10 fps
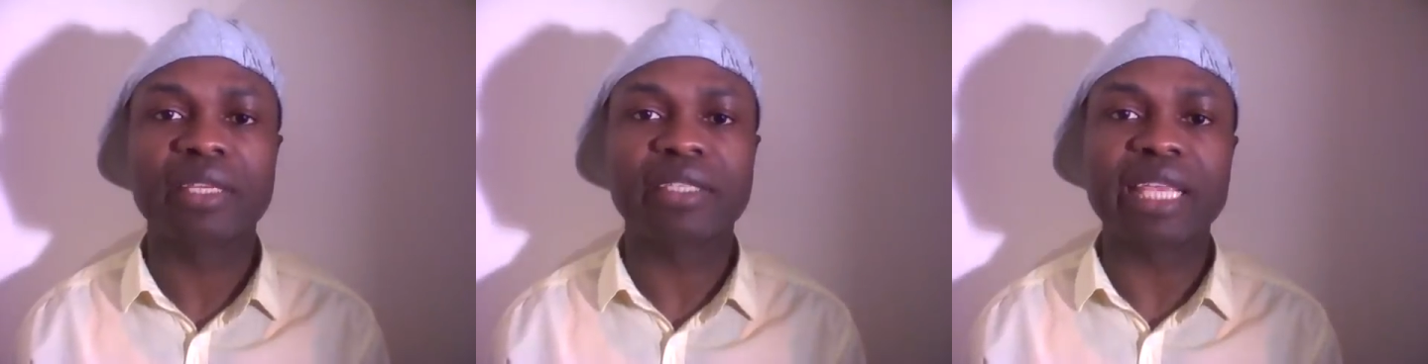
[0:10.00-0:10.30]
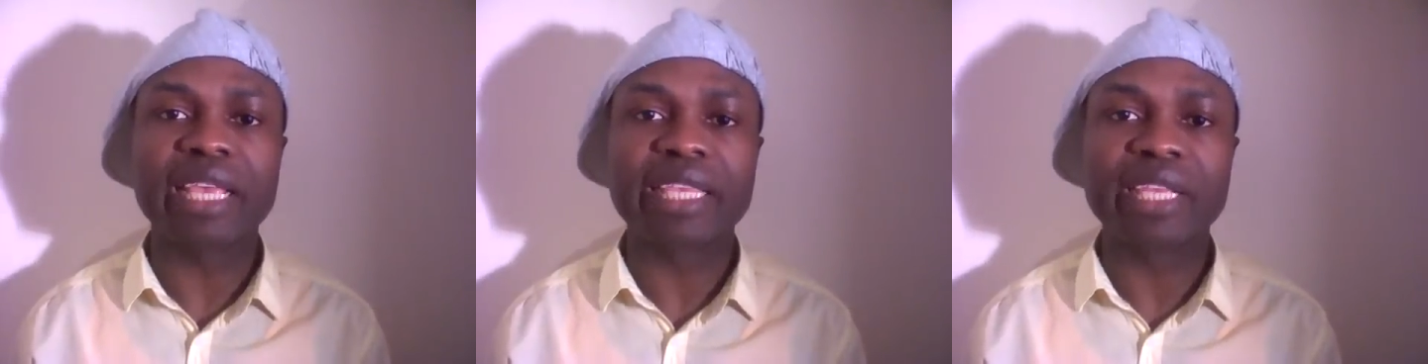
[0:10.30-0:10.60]

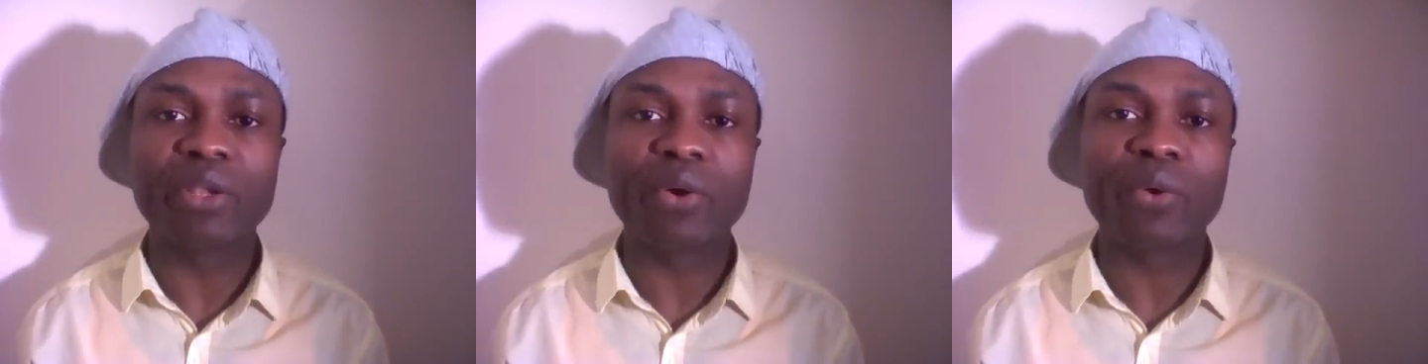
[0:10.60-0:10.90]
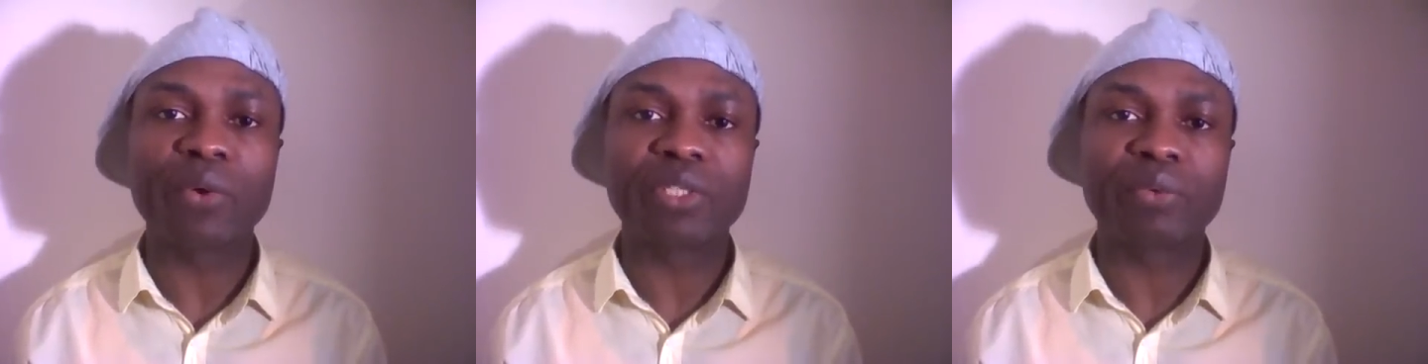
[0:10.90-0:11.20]
5 Kilo
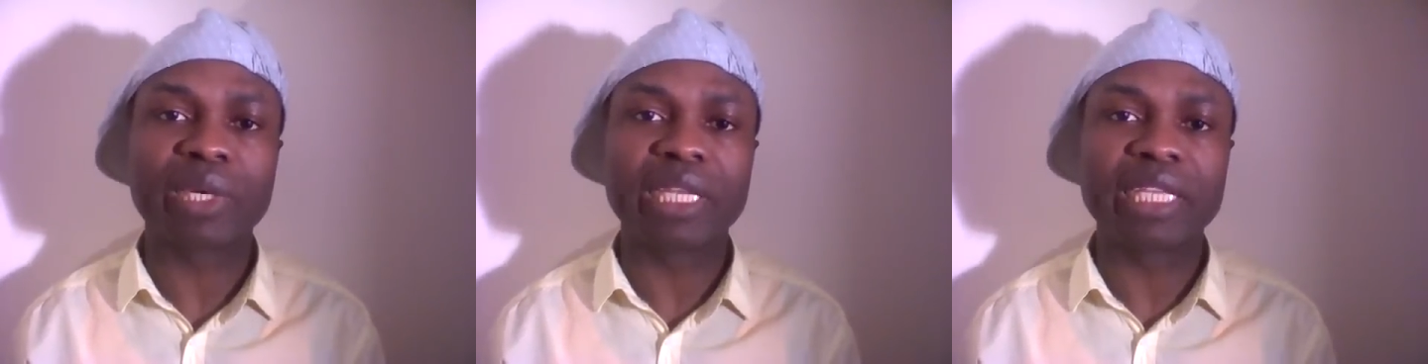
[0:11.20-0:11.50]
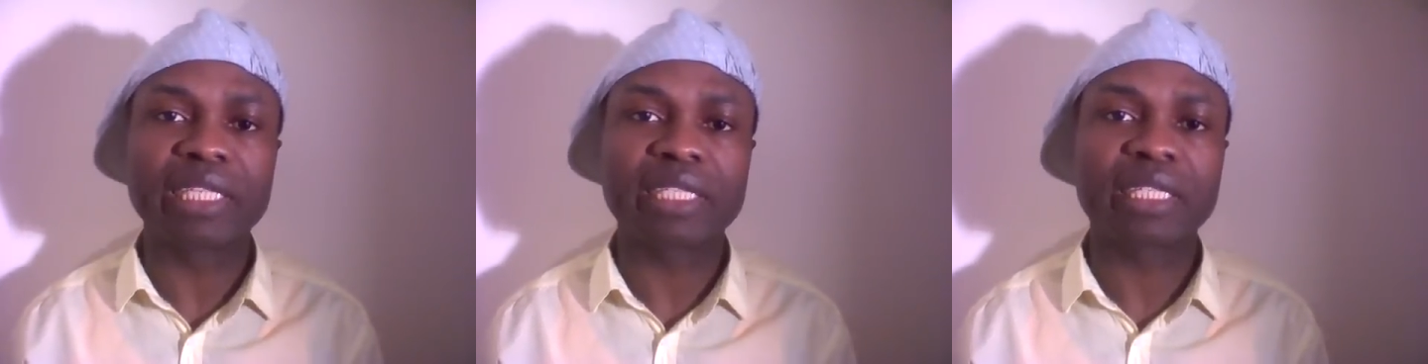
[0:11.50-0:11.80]
was
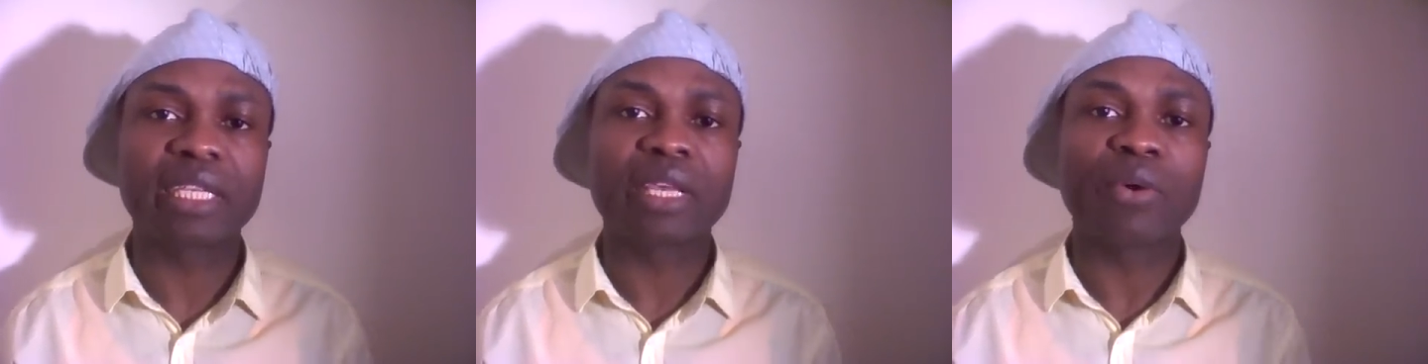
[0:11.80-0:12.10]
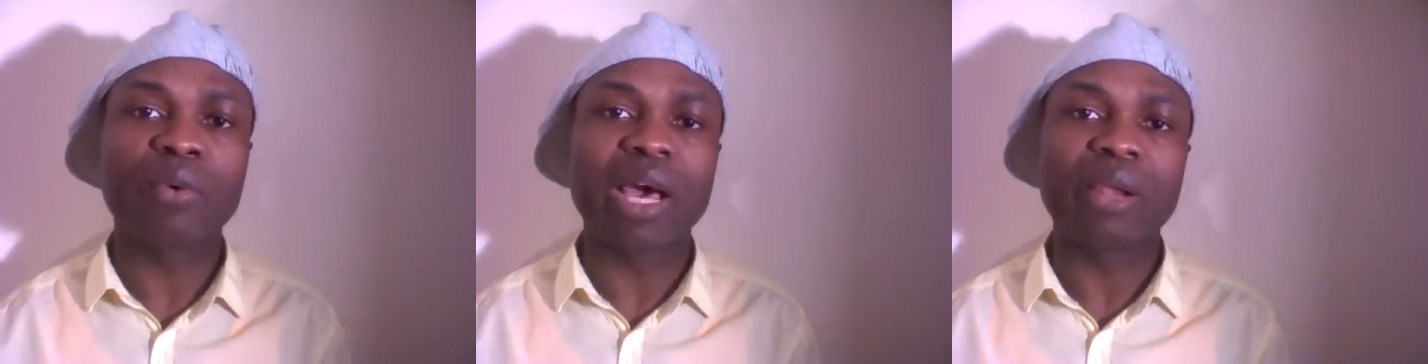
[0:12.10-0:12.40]
released
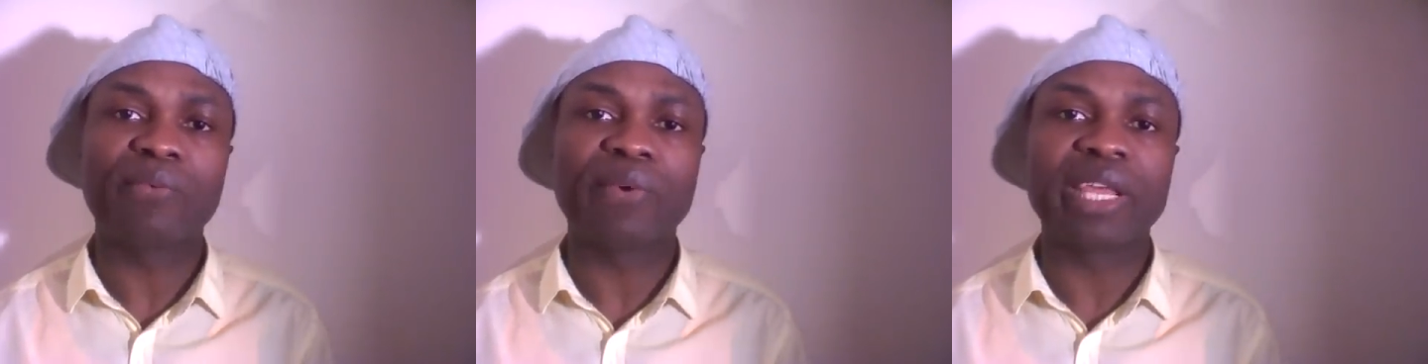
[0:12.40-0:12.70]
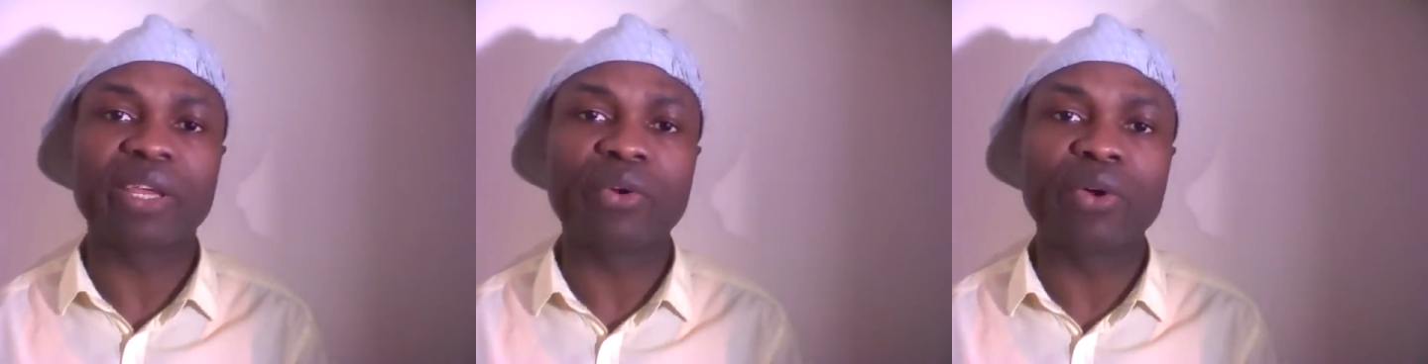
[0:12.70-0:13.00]
while
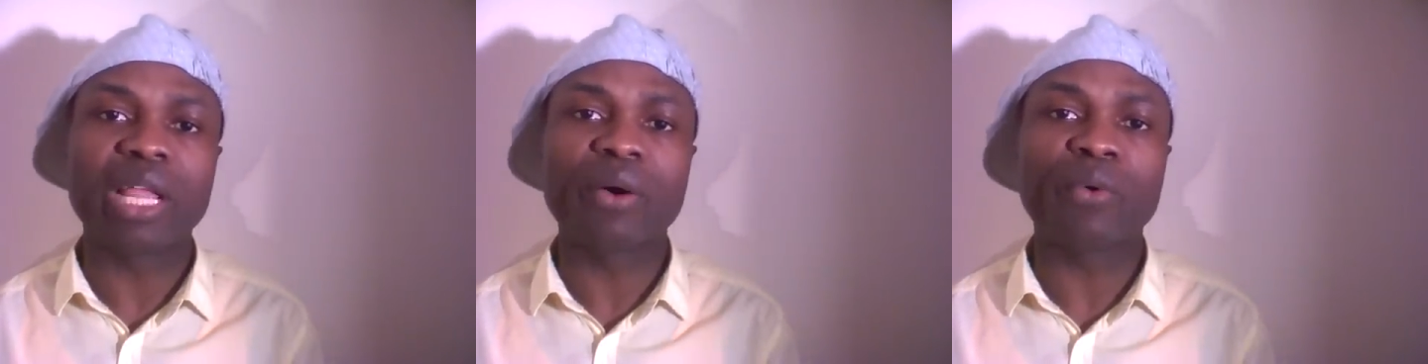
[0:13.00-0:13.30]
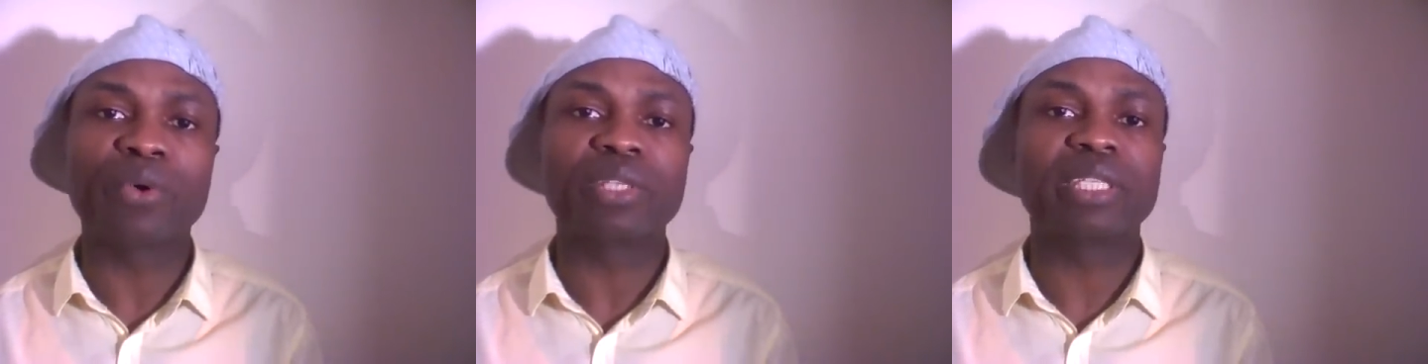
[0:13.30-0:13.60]
Ferre Gola
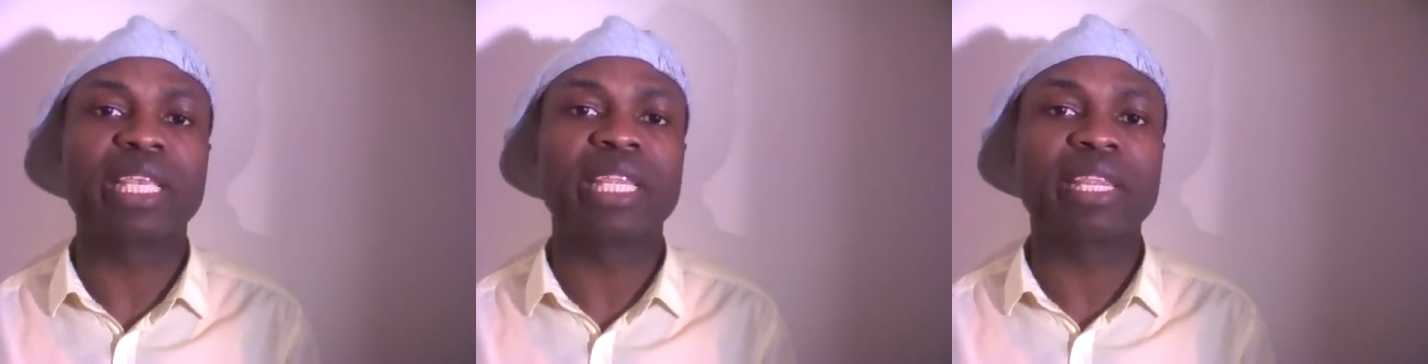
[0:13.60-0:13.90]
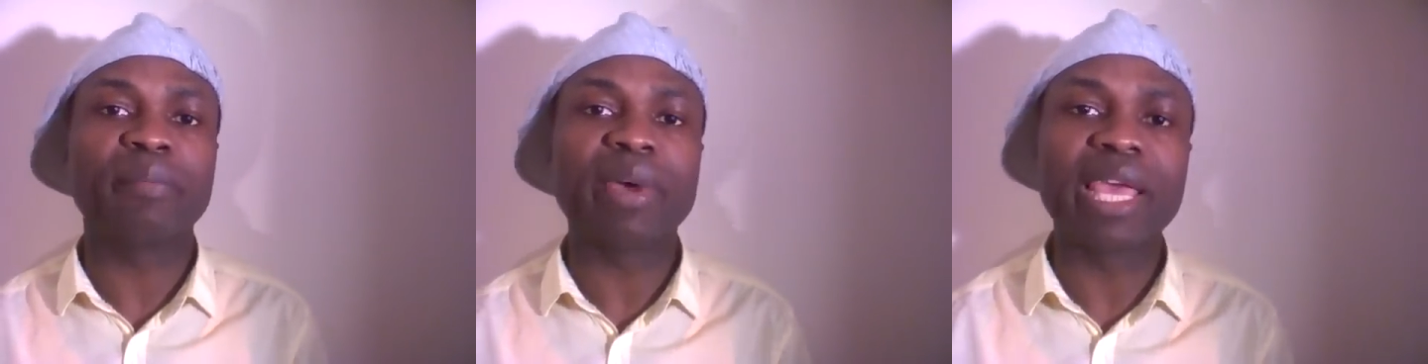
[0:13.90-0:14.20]
was in
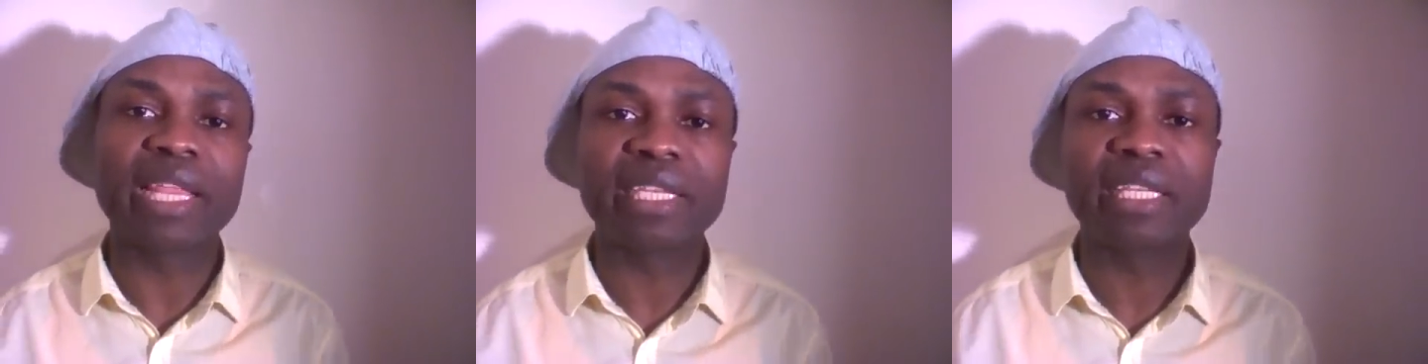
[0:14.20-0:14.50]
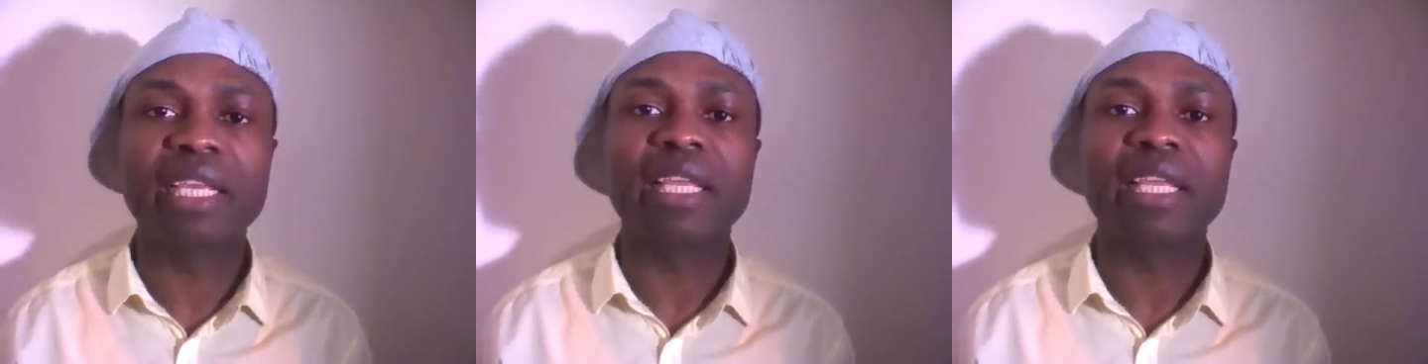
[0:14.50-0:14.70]
the band